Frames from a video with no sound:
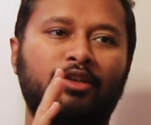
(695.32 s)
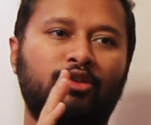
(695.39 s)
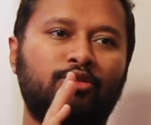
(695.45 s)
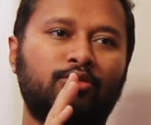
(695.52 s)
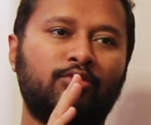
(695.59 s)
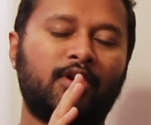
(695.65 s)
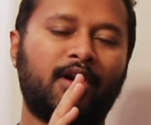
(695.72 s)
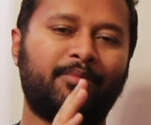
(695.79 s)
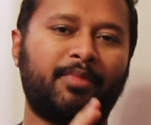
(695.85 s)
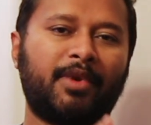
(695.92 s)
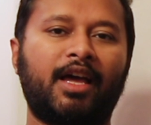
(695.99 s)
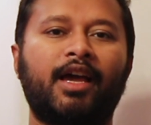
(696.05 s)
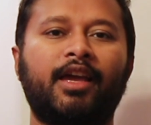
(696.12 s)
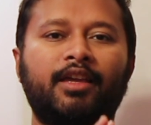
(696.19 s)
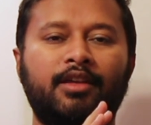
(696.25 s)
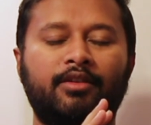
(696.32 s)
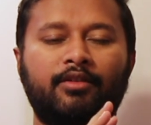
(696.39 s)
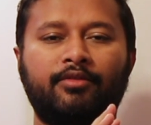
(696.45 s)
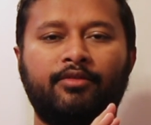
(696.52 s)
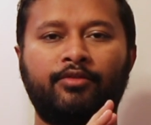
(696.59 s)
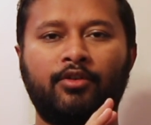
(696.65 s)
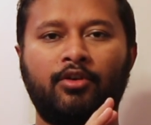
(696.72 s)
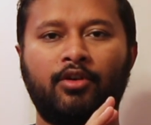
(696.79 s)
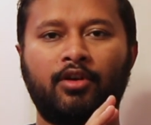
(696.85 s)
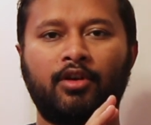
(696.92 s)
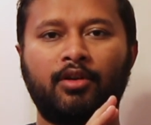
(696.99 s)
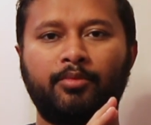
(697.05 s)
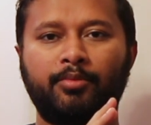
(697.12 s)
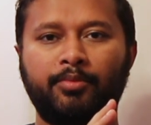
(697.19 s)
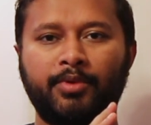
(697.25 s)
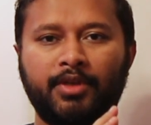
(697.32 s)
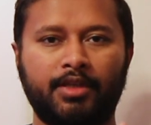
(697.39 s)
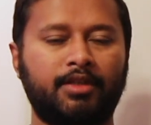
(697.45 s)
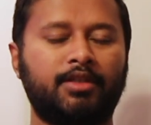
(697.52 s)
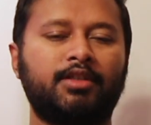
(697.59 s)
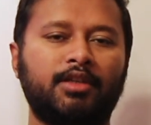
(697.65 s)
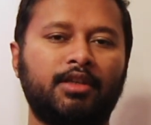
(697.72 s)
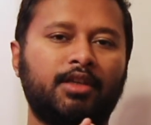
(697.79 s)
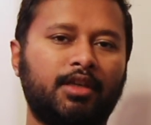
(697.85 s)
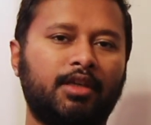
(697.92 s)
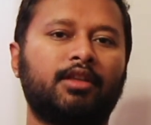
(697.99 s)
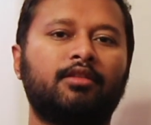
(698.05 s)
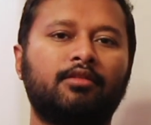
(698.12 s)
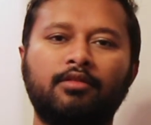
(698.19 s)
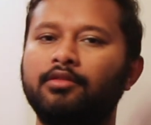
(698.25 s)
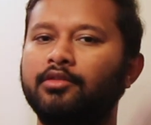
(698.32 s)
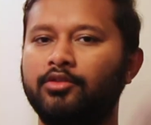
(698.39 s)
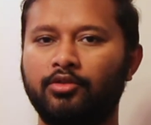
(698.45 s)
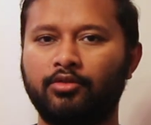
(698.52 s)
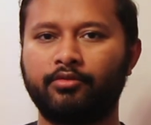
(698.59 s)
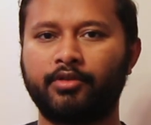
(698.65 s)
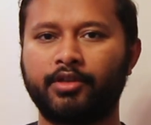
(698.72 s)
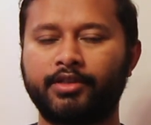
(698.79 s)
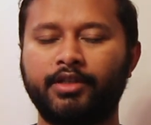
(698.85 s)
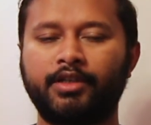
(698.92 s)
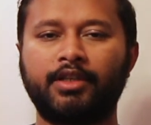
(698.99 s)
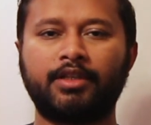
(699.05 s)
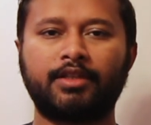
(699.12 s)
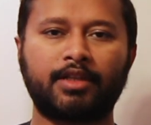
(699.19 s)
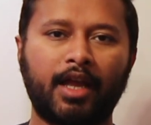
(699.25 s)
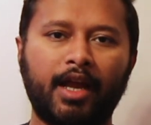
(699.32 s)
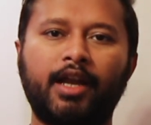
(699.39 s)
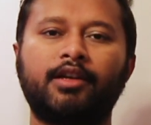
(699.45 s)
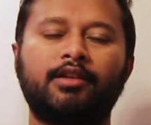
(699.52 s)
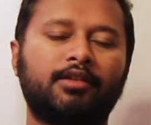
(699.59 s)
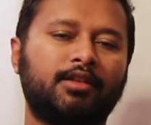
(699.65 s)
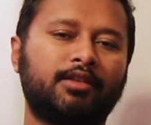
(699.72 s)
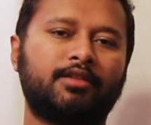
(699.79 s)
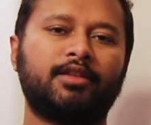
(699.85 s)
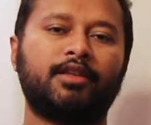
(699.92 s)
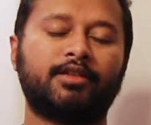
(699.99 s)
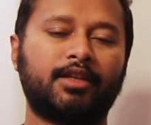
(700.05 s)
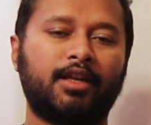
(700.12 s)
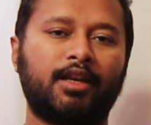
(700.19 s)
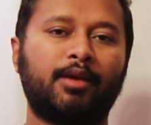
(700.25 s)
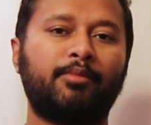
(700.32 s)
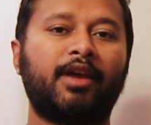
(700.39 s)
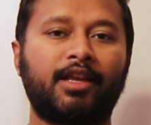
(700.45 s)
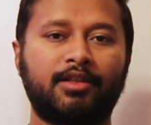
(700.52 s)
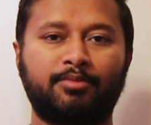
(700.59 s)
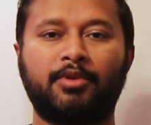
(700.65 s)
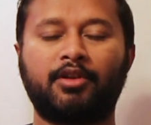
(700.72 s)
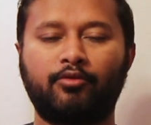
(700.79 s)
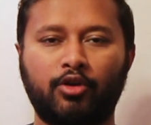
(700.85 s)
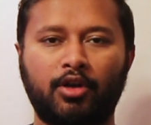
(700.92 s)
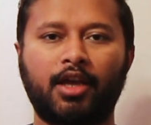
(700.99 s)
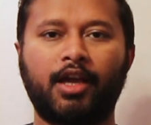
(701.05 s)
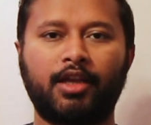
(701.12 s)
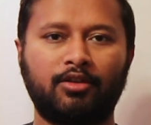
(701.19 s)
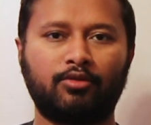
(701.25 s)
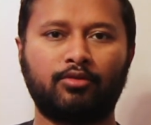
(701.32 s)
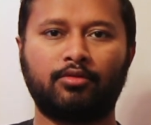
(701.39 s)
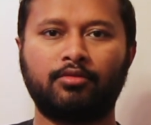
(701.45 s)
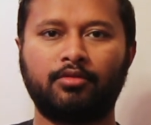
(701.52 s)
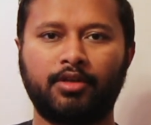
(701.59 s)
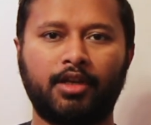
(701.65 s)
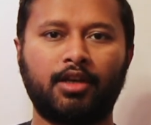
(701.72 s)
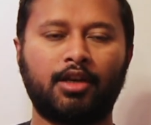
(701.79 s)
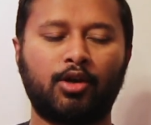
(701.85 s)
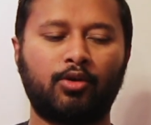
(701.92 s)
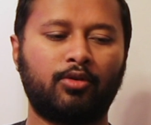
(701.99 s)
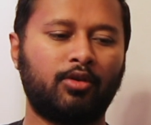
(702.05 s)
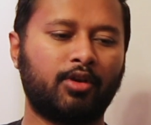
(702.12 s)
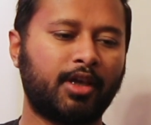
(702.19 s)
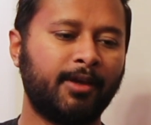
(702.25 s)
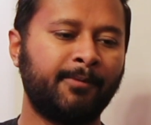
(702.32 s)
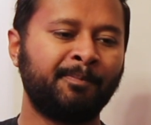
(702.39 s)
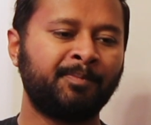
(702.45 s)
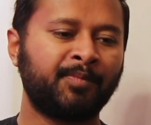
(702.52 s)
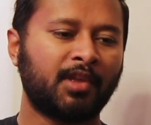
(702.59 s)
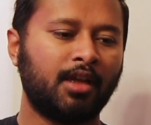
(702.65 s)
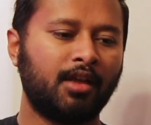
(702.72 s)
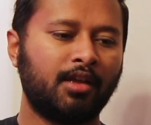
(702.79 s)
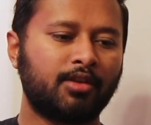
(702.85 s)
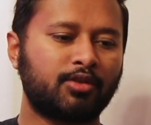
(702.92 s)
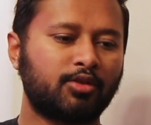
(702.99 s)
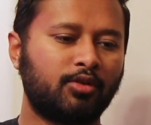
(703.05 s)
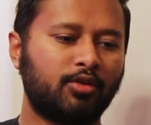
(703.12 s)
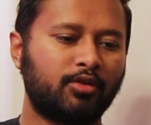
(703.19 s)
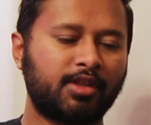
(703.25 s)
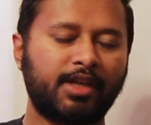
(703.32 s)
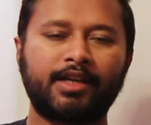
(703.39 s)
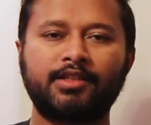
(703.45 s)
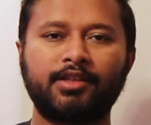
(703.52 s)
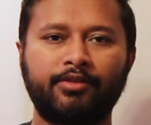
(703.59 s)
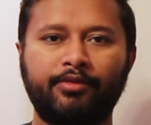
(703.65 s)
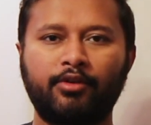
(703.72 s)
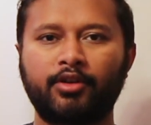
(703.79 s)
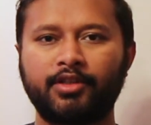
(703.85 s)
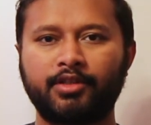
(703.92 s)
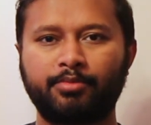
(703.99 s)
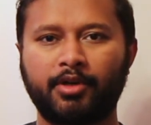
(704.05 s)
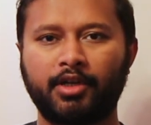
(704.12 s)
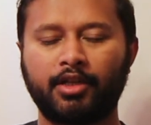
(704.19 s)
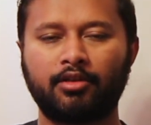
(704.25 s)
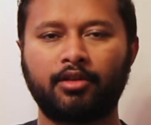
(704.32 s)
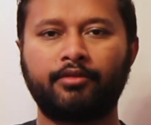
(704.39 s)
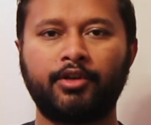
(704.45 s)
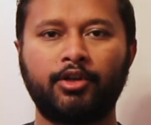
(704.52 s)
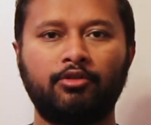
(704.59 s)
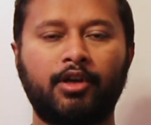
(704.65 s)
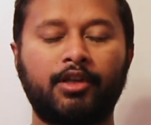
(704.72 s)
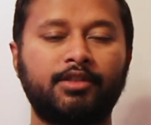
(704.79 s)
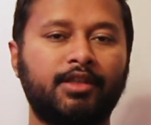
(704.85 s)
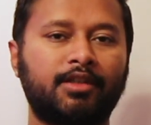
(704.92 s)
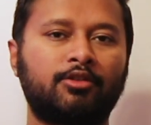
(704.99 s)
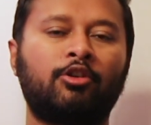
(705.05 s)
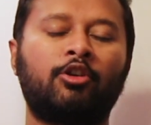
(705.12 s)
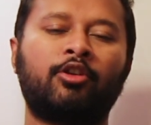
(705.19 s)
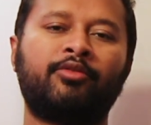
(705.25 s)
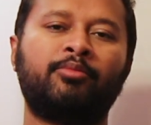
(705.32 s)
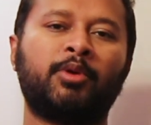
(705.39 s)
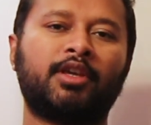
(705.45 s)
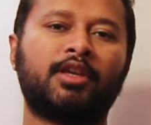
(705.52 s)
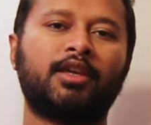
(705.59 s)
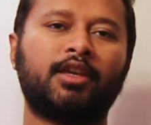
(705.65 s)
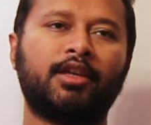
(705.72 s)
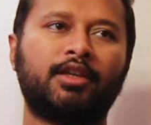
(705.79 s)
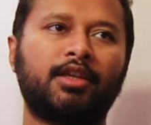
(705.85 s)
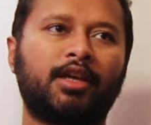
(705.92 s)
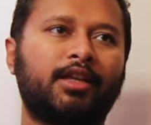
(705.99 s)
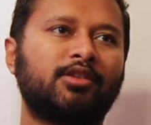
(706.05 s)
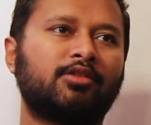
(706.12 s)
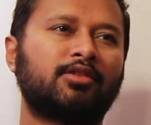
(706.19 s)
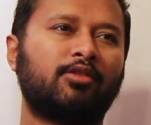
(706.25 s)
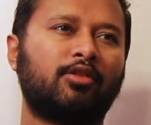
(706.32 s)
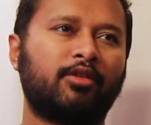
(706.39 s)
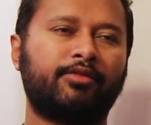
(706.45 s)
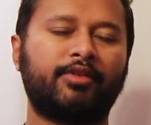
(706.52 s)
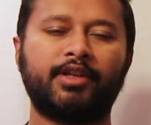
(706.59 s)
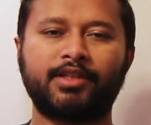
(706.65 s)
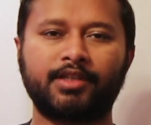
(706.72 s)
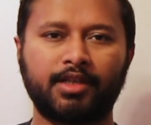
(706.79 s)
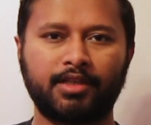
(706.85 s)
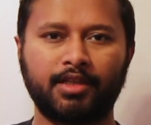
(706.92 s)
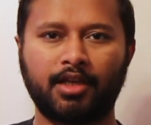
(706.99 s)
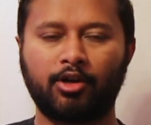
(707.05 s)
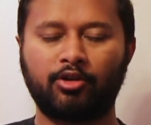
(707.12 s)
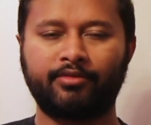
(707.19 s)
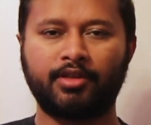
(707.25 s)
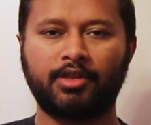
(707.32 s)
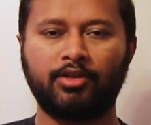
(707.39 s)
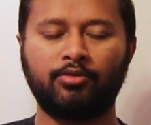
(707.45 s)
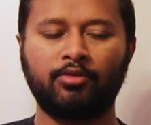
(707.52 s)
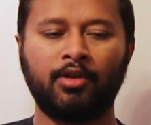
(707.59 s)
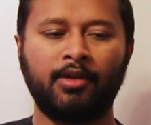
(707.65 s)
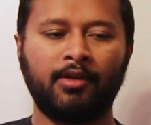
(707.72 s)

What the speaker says: to apply for PhD in universities and in CSIR lab, as per what I know till now. Okay, so that's it for this particular video. I just thought of making it, I just thought of discussing out with you.